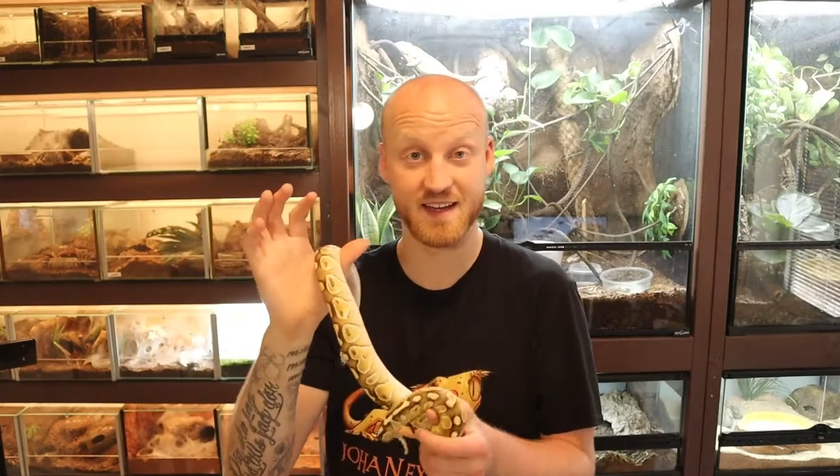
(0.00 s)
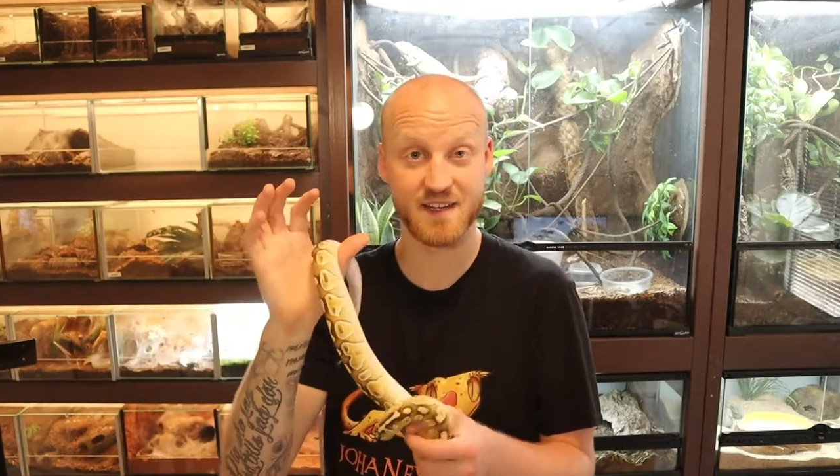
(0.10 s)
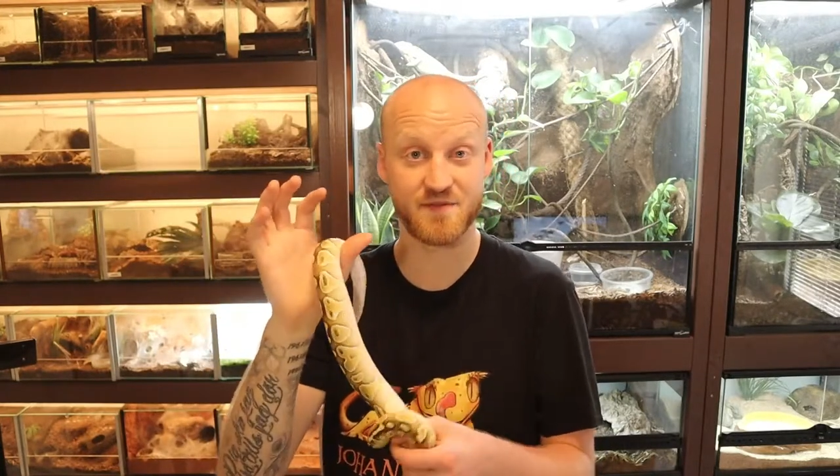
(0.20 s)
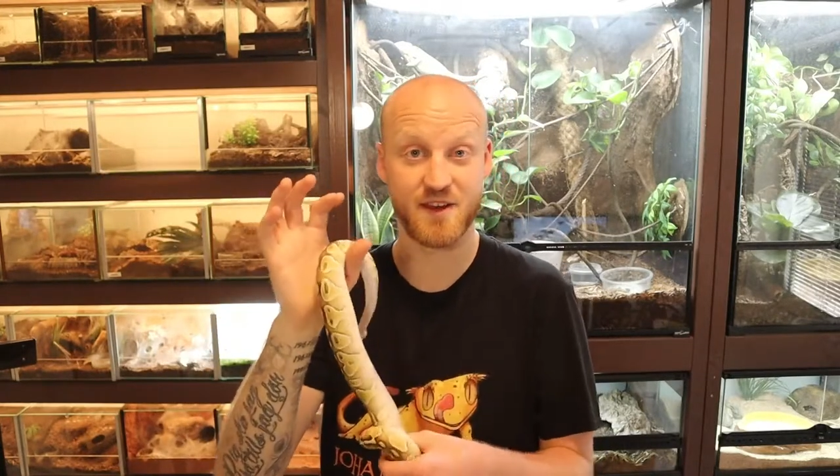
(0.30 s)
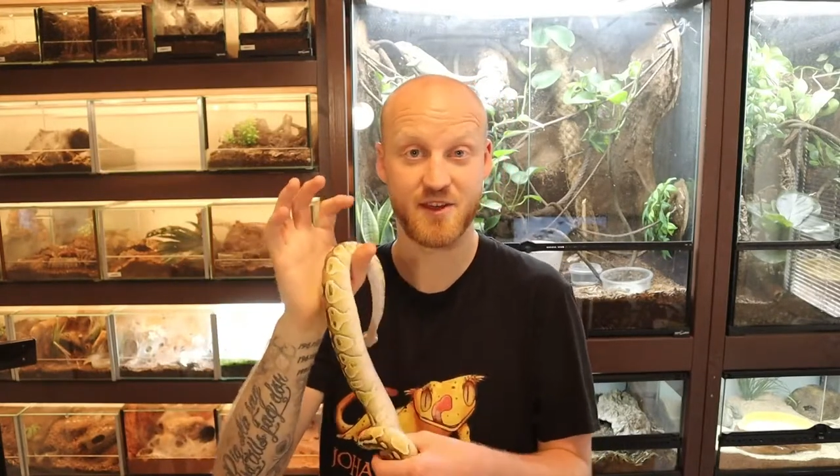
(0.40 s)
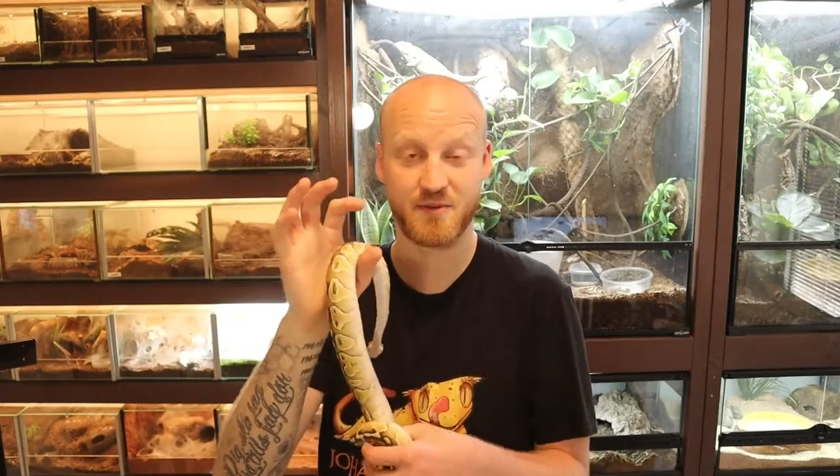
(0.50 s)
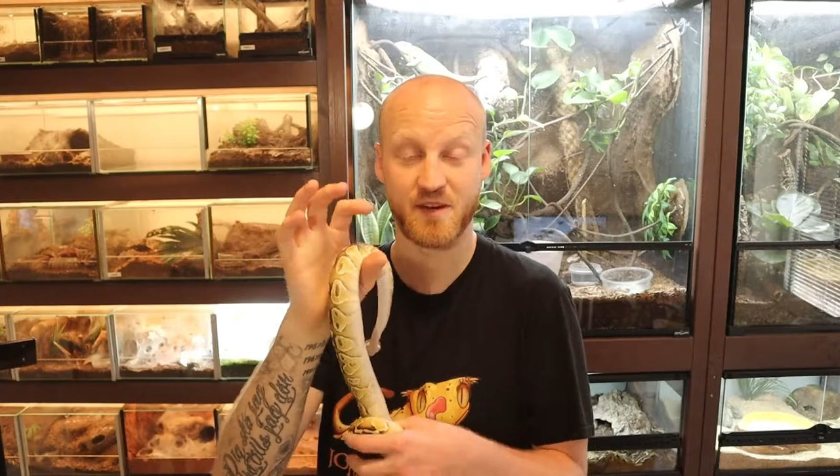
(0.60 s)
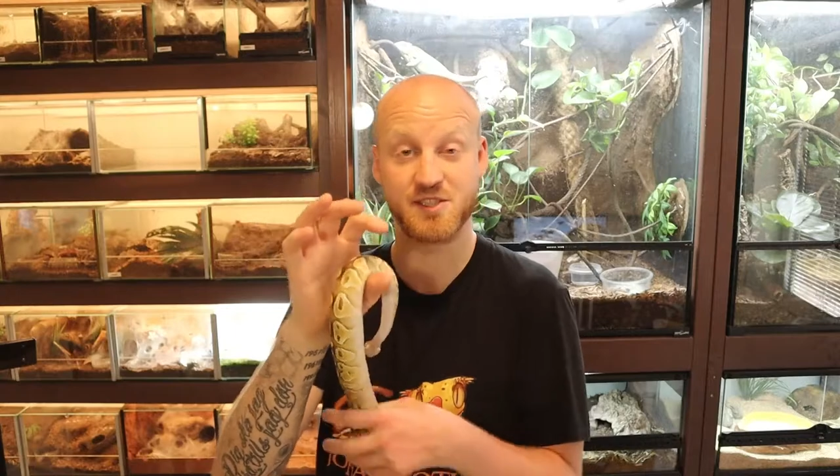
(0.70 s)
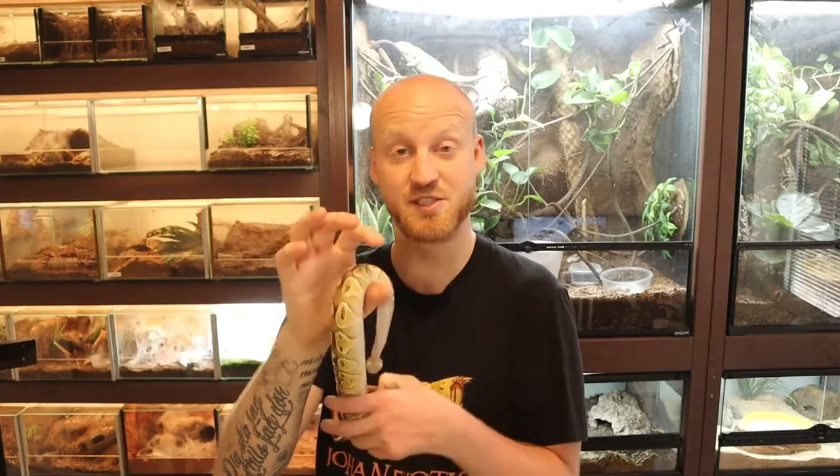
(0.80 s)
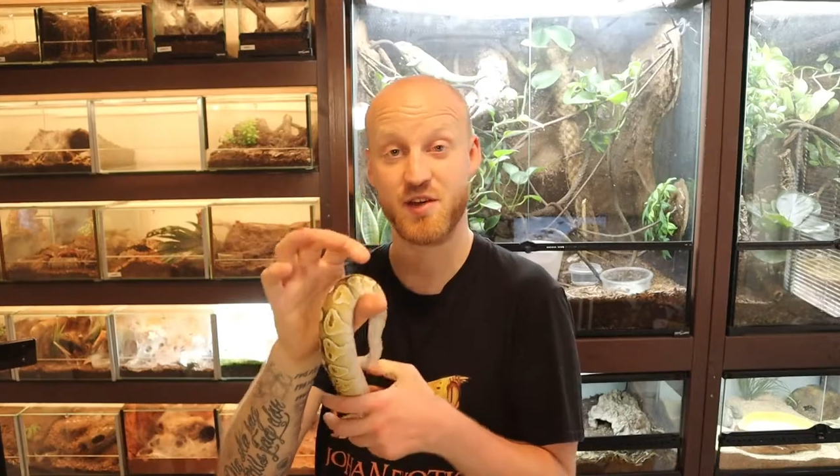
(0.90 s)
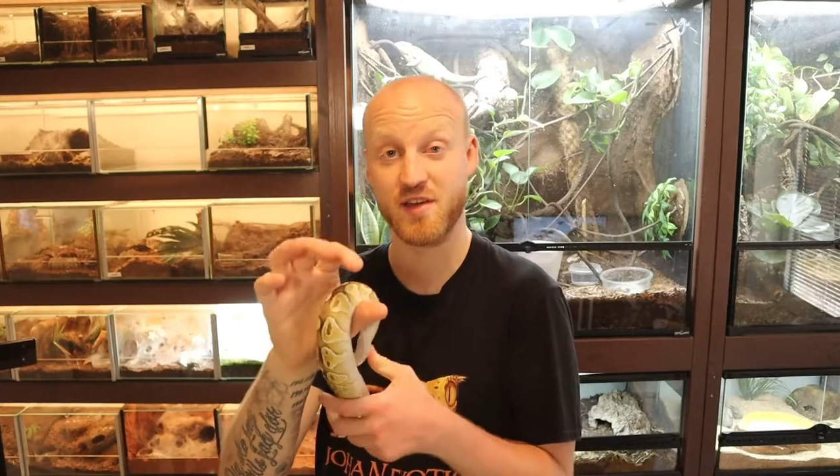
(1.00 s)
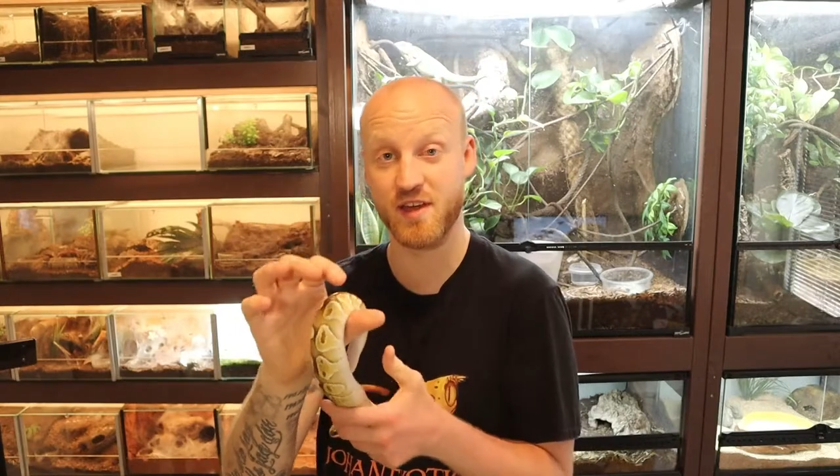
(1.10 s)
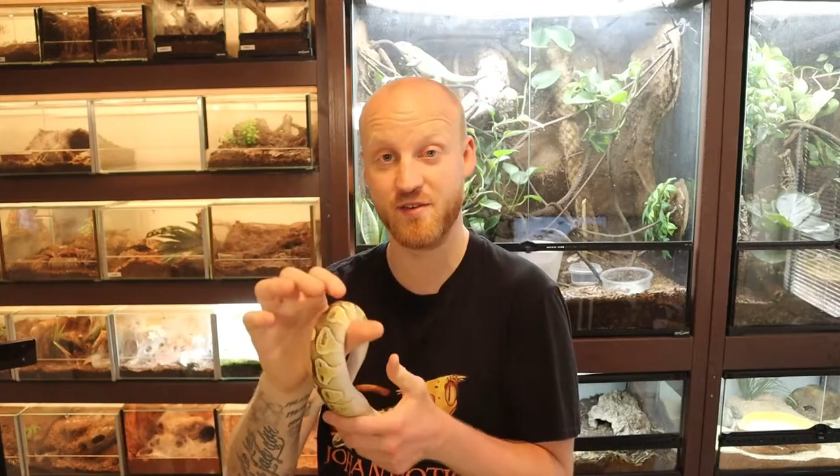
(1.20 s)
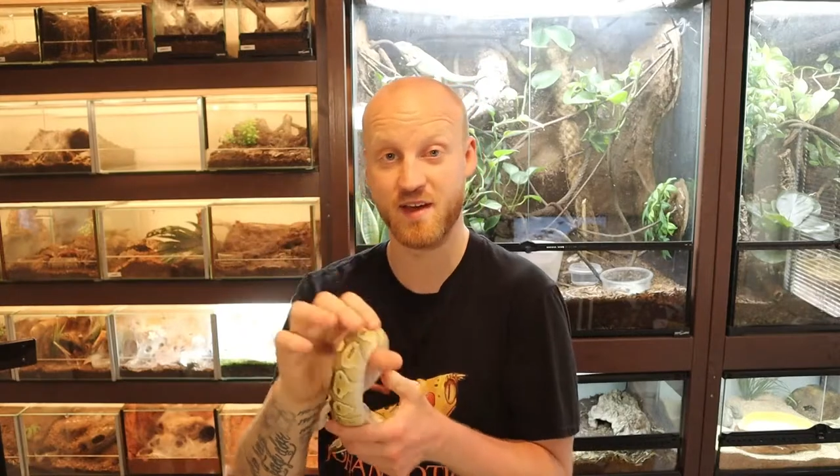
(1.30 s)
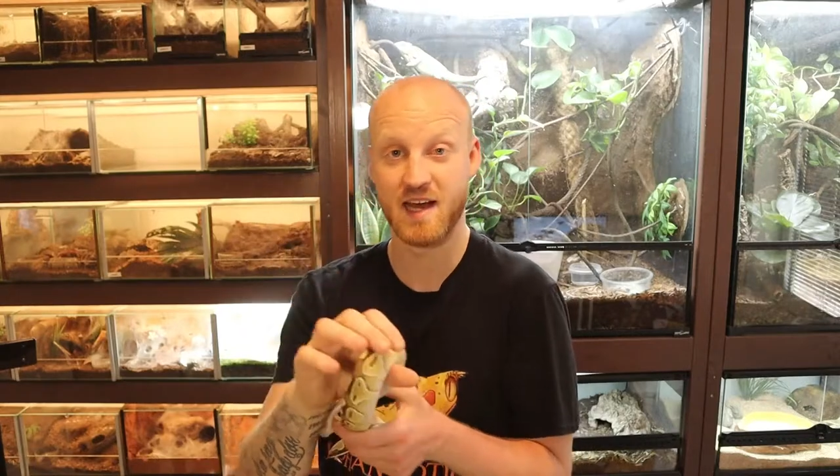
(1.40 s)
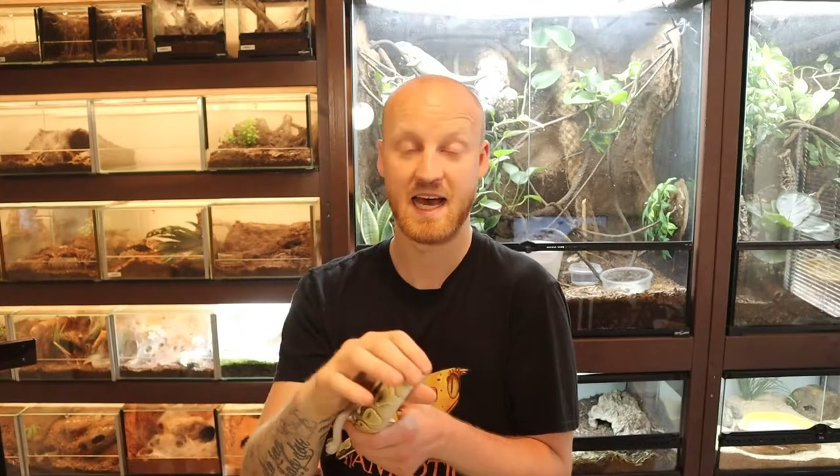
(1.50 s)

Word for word: in this video I'm going to show you